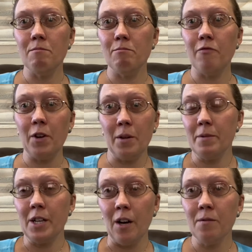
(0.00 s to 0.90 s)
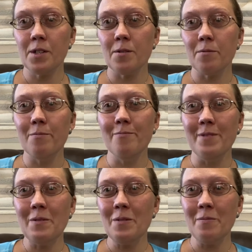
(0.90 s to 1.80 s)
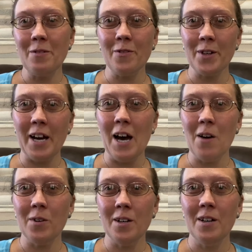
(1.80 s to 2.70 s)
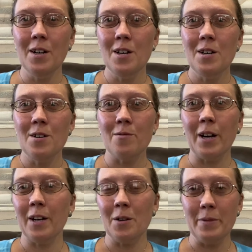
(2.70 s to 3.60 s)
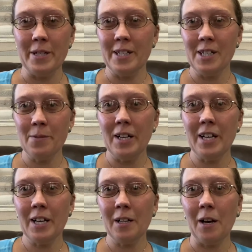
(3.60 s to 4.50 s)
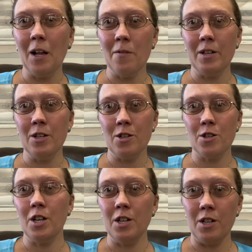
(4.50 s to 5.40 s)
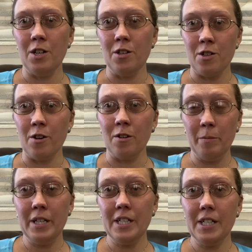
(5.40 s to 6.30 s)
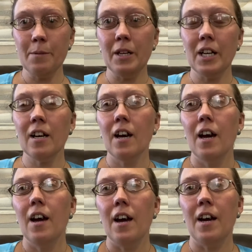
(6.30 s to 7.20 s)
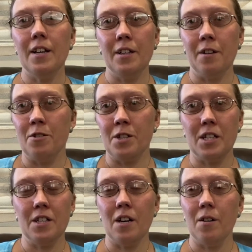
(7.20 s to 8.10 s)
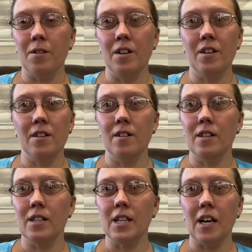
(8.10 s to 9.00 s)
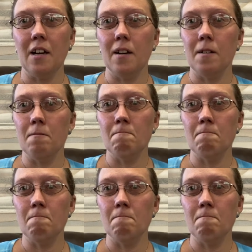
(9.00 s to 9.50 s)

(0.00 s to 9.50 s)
for themselves. Even before they have a regular business meeting, they'll have an internal business meeting and they'll just sit down and say,